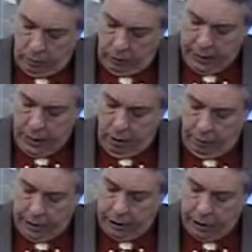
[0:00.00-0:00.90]
The
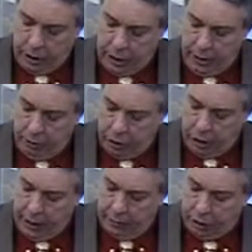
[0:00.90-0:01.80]
ERV says, Give
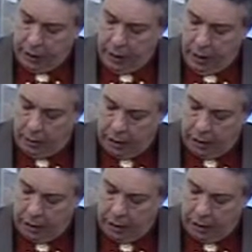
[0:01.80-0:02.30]
yourselves to God,